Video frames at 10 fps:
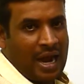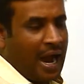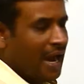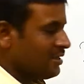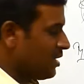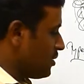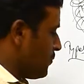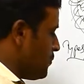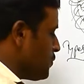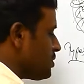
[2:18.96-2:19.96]
and that the
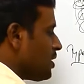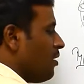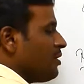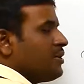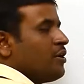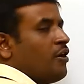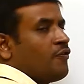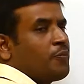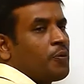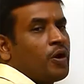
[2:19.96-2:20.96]
huge quantity
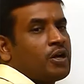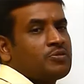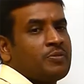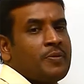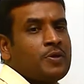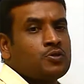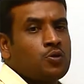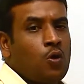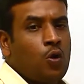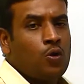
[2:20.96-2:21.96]
of products may be
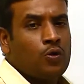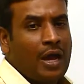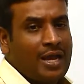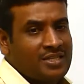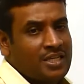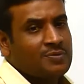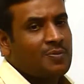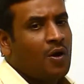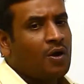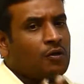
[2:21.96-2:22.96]
sold as a
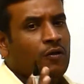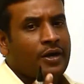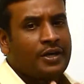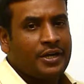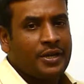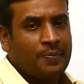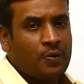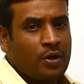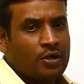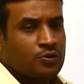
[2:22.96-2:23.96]
small quantity
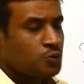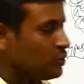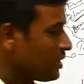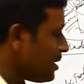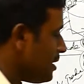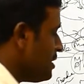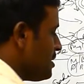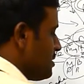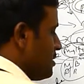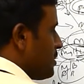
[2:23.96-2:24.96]
products to the
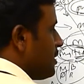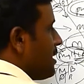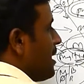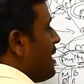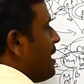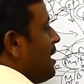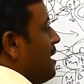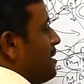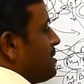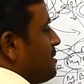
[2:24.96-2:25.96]

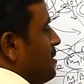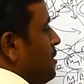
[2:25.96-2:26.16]
retailers